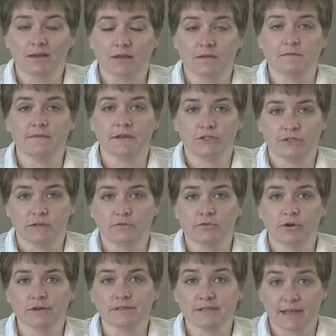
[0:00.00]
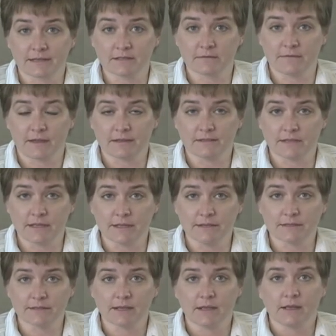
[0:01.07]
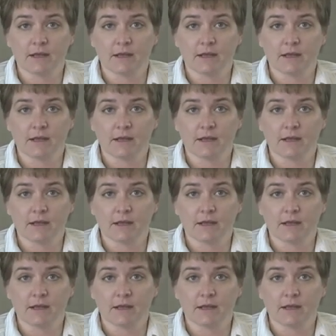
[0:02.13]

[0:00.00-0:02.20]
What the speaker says: conviction for a sex offense is.